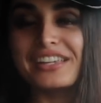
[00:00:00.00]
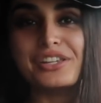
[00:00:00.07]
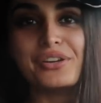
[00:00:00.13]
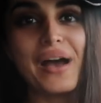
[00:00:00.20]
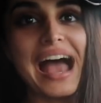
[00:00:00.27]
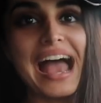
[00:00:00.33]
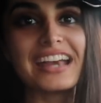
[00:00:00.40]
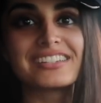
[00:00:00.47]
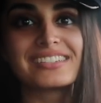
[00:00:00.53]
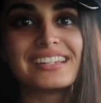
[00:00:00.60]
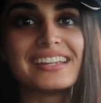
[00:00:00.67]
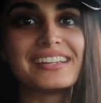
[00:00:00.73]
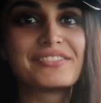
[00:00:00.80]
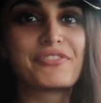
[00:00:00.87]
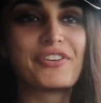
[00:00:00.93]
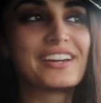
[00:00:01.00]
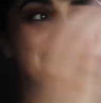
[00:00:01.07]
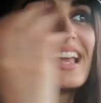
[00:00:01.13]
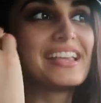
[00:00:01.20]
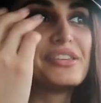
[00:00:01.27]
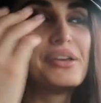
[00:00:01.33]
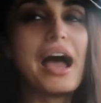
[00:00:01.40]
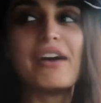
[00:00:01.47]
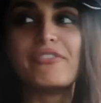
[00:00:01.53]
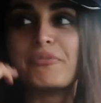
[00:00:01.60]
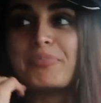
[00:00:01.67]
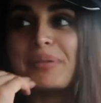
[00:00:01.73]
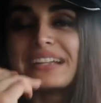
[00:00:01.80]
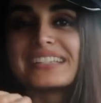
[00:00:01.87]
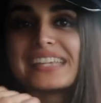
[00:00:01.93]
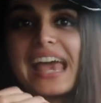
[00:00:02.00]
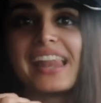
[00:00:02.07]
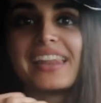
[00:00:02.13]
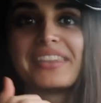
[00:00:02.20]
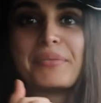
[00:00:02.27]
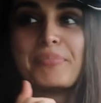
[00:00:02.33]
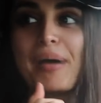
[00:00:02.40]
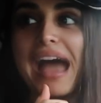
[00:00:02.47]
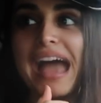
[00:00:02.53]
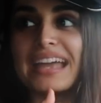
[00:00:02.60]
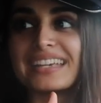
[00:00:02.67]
You actually forget you have a big tail on the back.